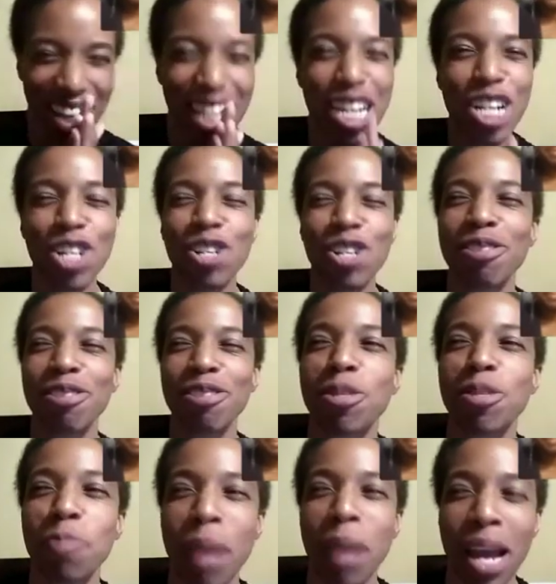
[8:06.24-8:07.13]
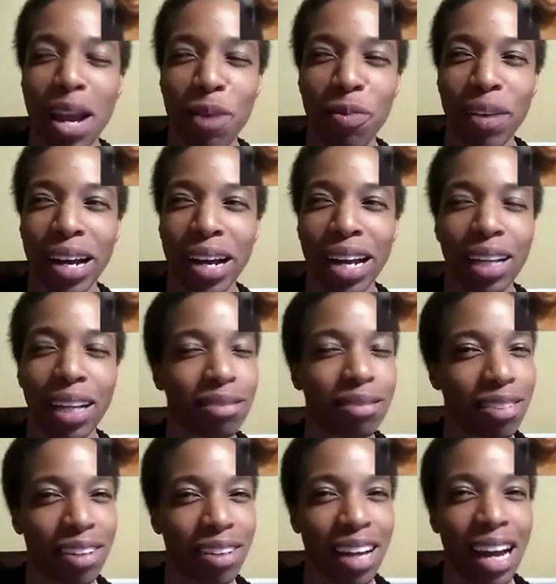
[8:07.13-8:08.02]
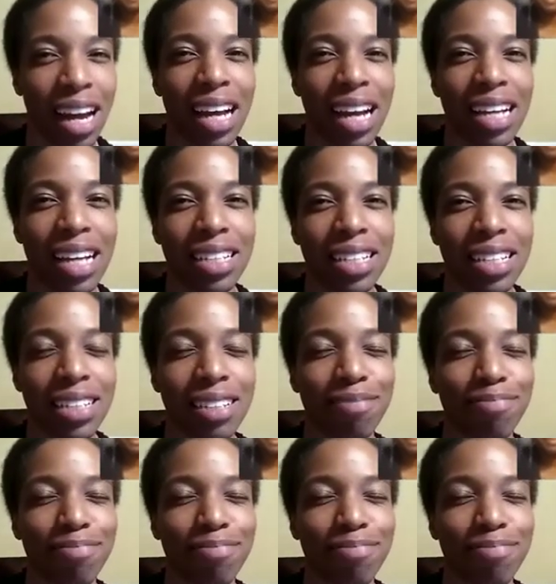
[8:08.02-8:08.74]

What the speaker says: She's just pan away, you guys.